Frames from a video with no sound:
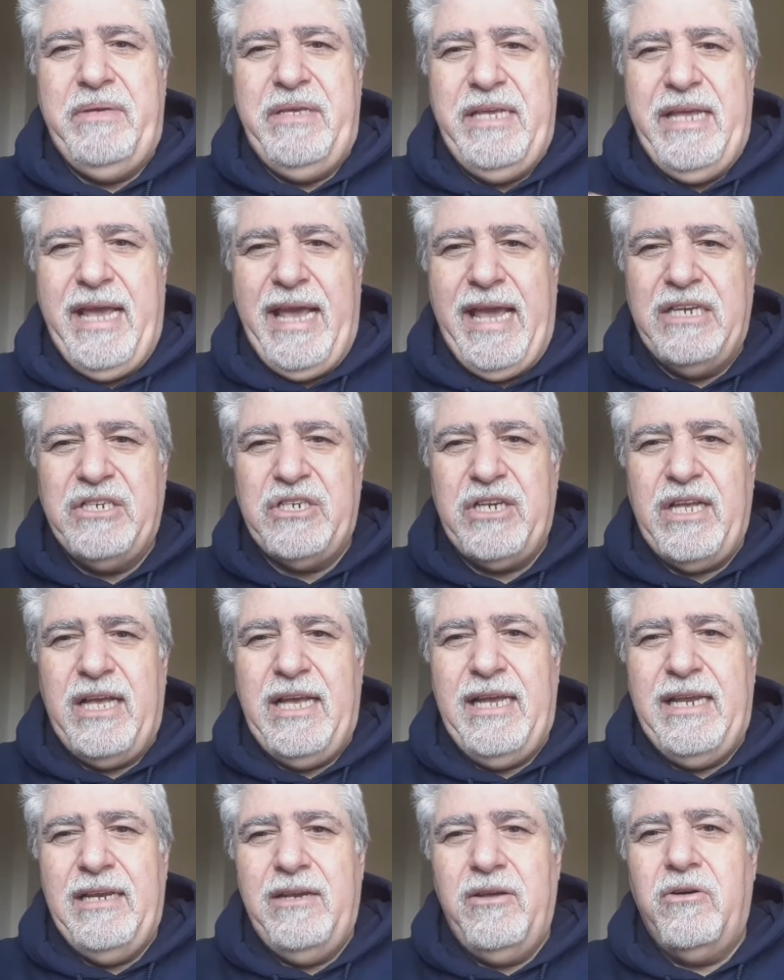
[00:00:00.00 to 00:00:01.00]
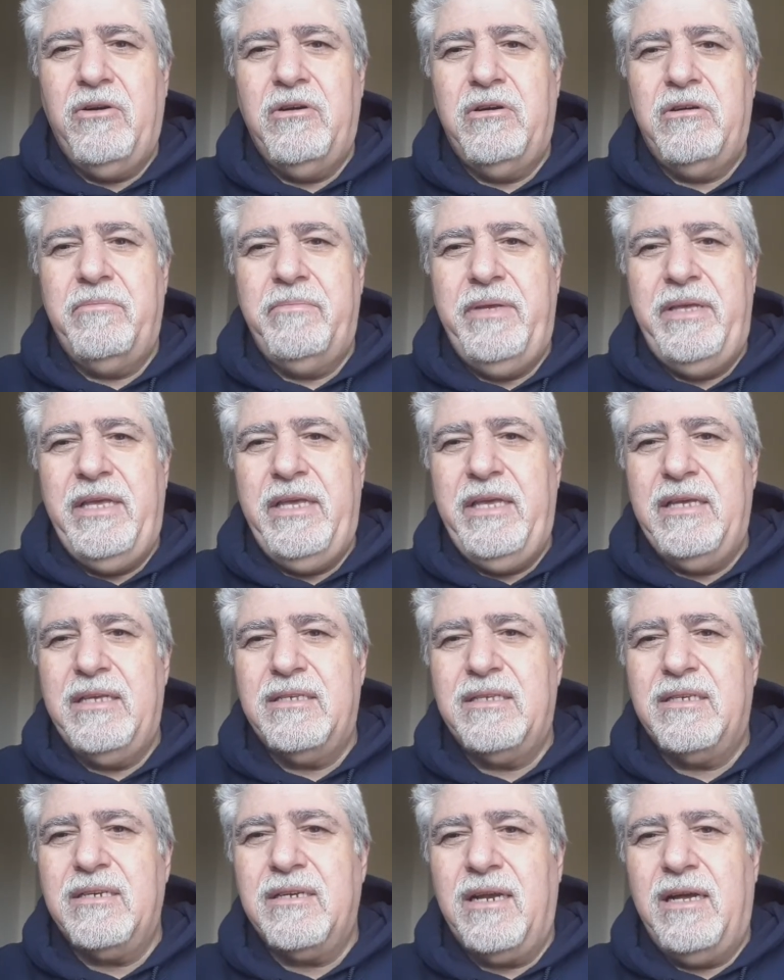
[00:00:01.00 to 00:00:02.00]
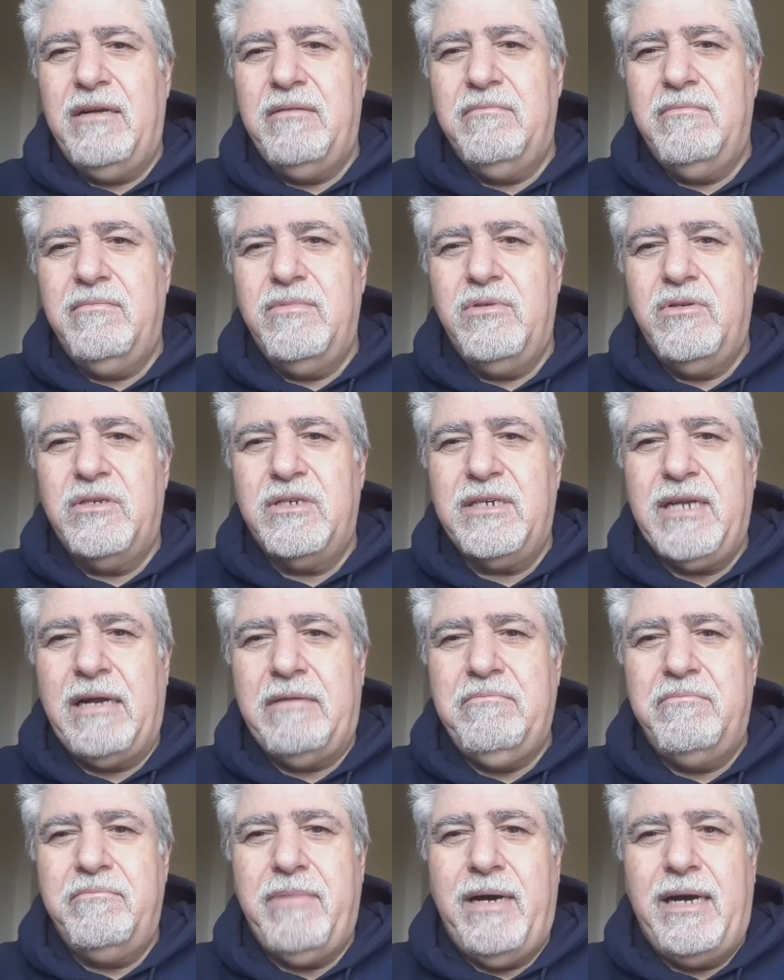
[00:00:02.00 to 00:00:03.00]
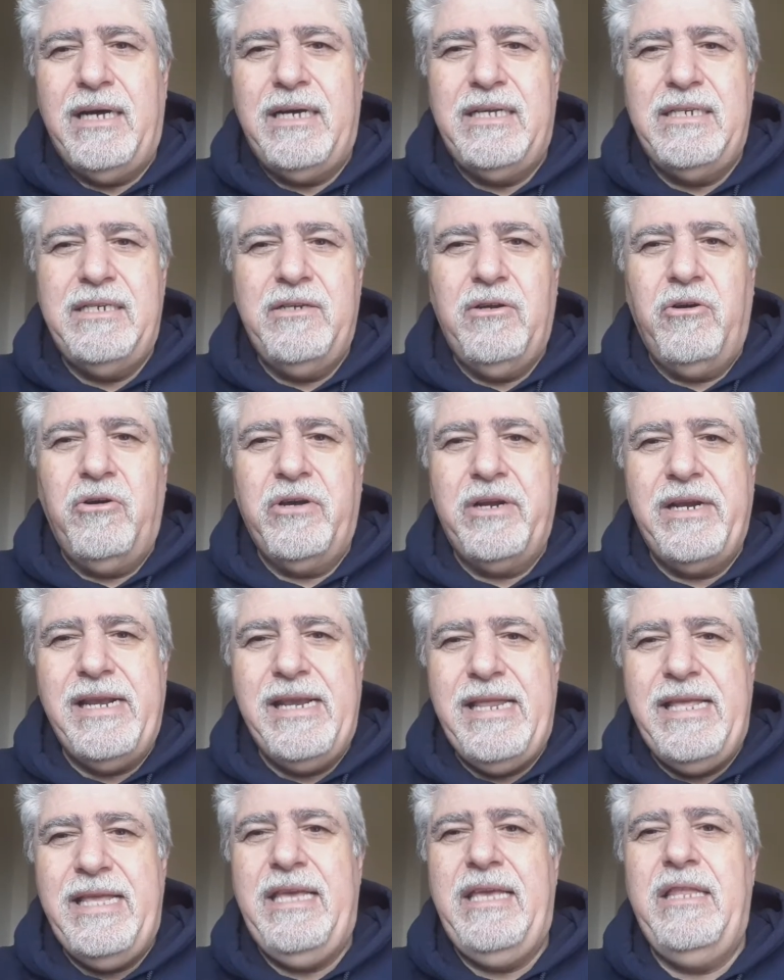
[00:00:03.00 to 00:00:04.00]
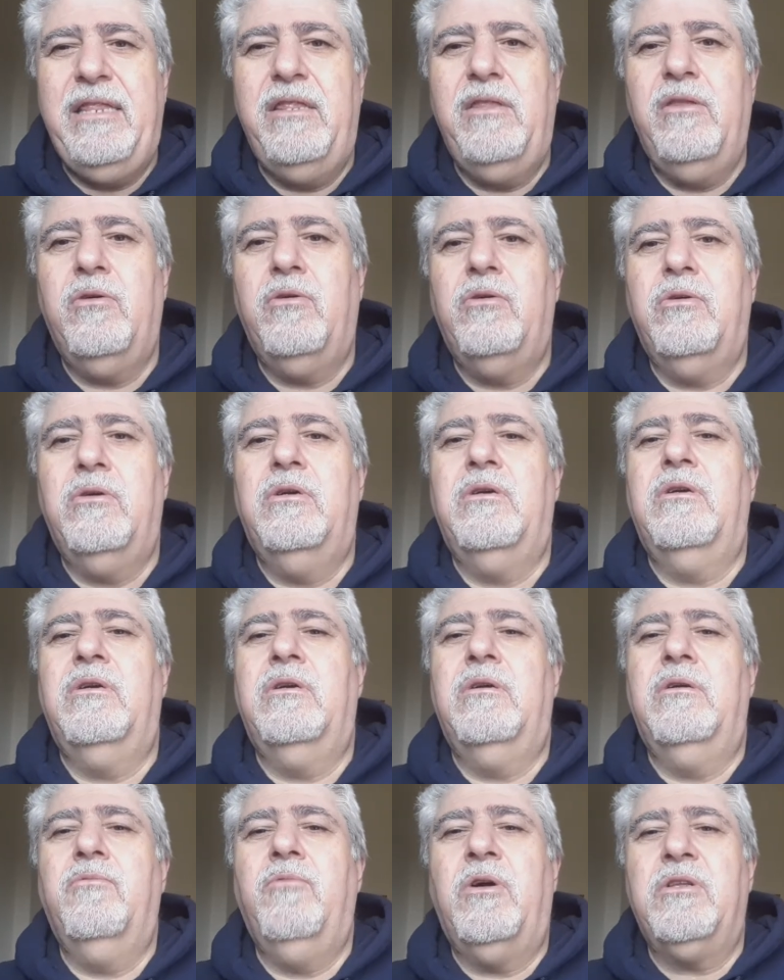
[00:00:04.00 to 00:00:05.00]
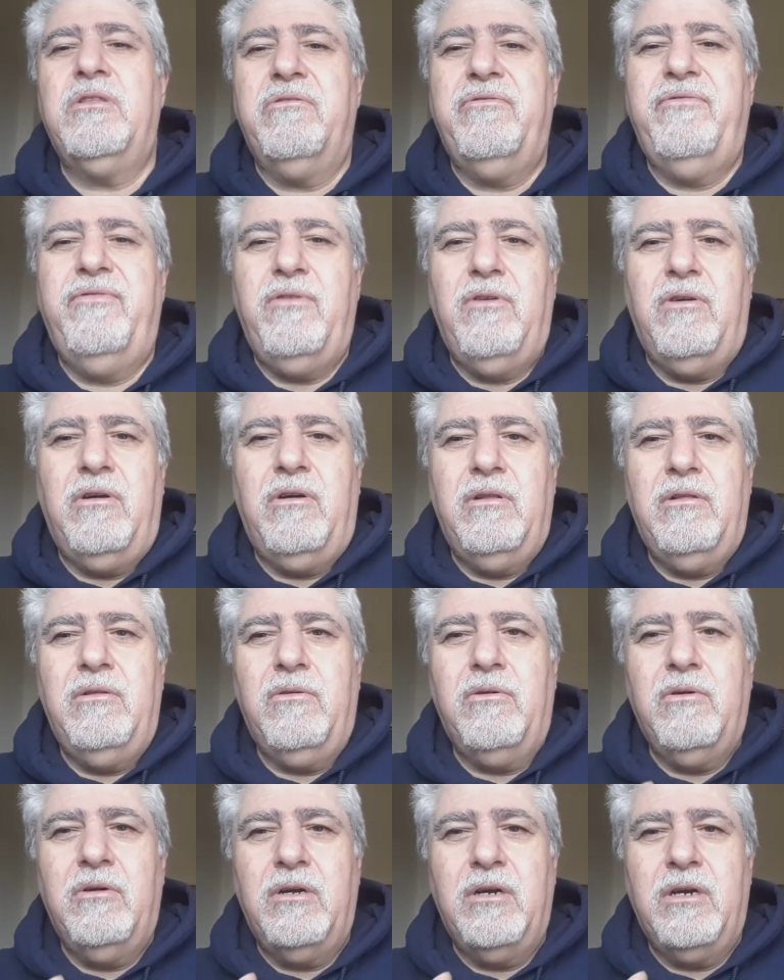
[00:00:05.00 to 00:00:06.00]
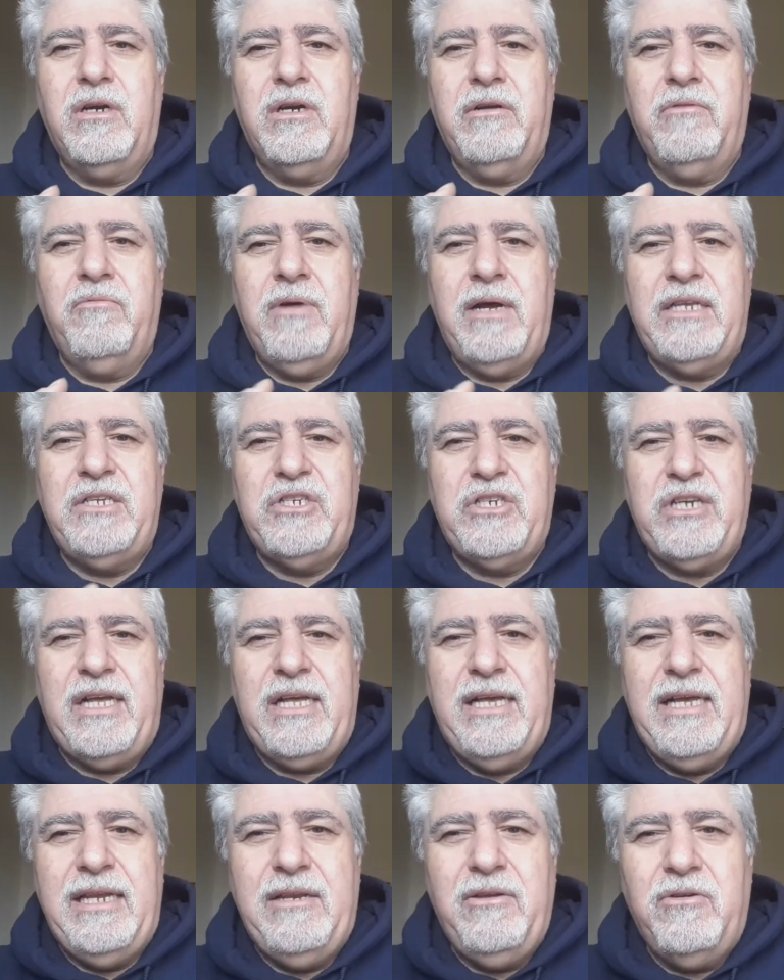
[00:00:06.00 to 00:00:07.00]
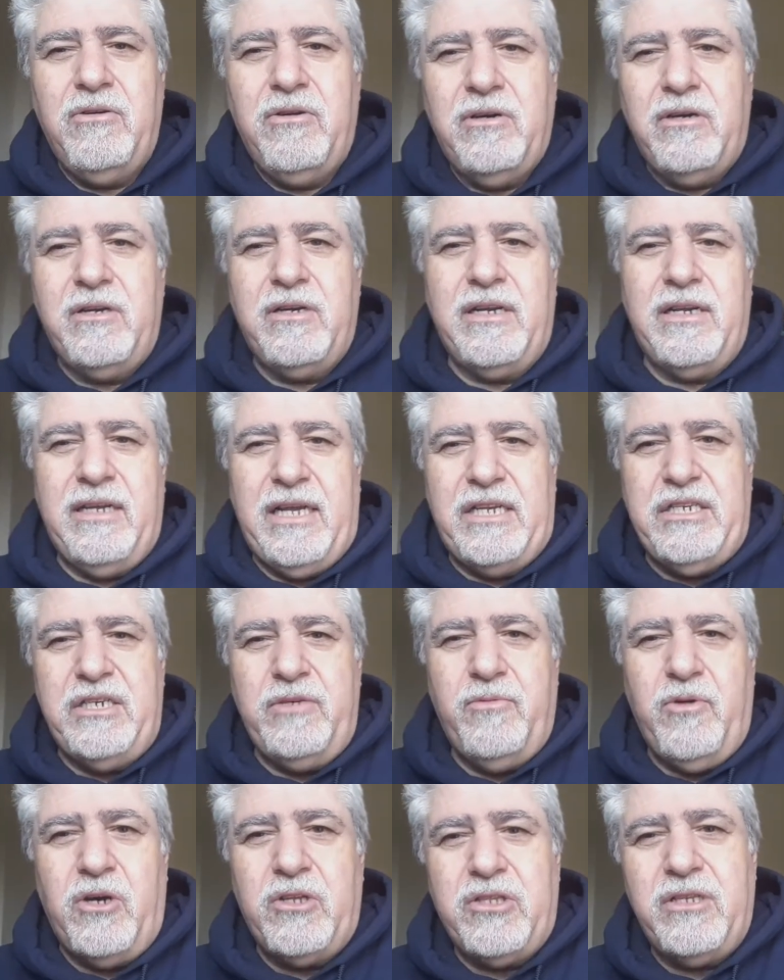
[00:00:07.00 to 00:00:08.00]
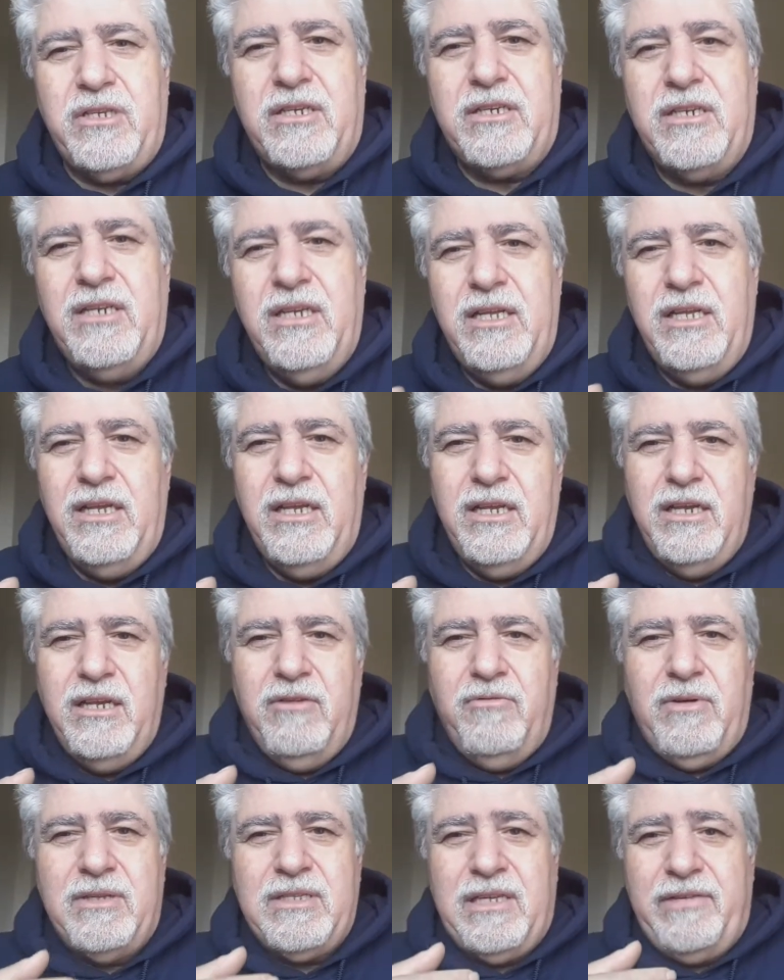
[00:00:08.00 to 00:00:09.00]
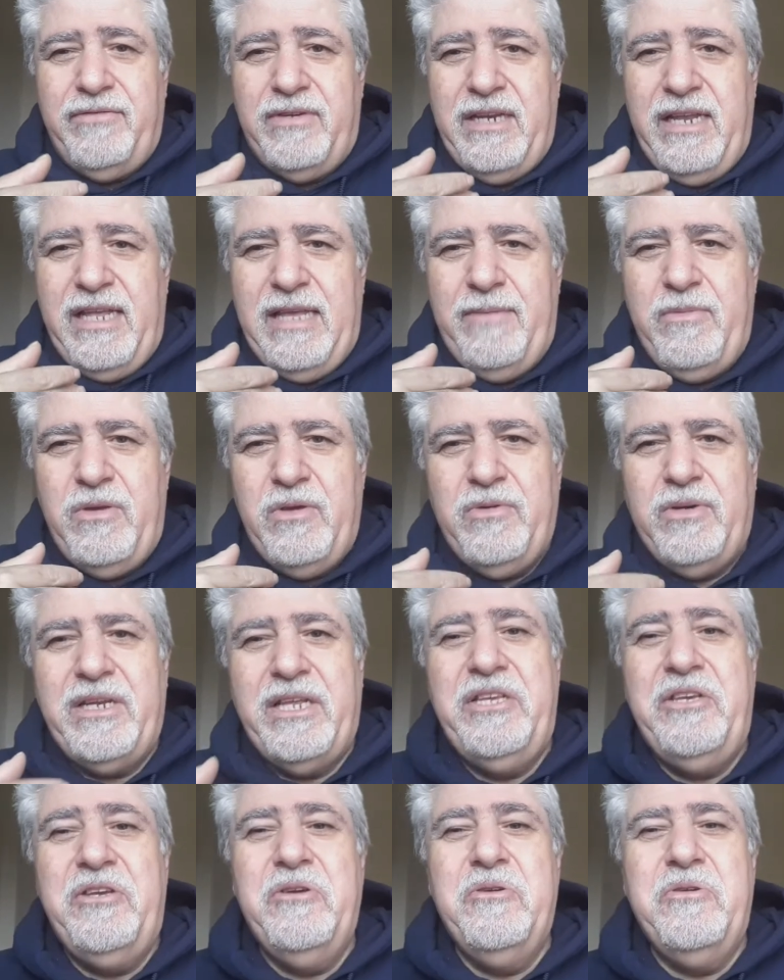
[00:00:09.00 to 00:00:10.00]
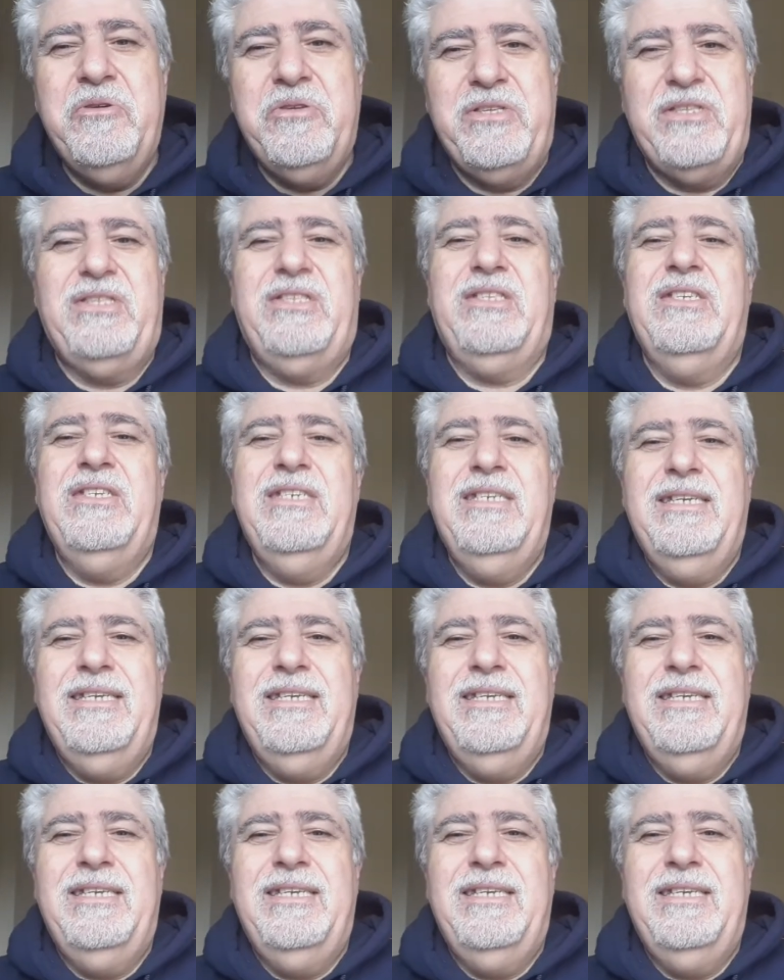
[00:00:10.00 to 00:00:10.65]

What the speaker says: Being agile or being scrum or kanban or lean or waterfall or wagile or agile water, whatever name you want to use.